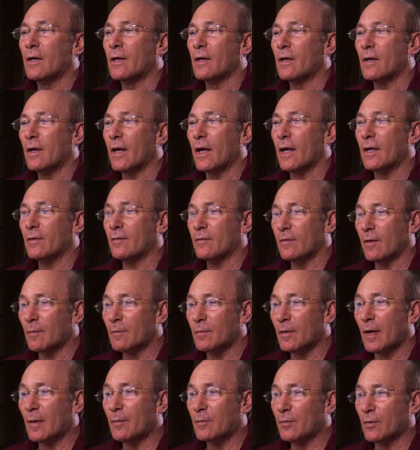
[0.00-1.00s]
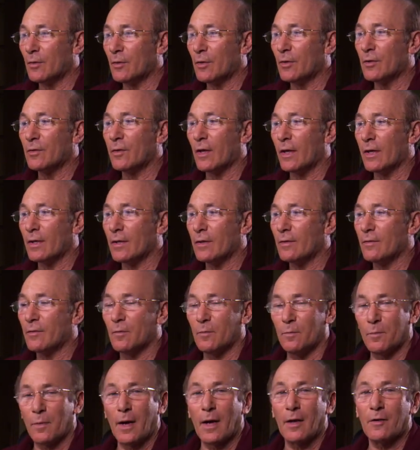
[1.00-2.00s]
And sometimes it looks like it's
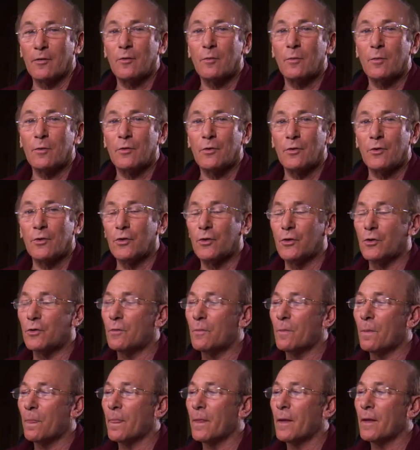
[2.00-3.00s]
impossible to do,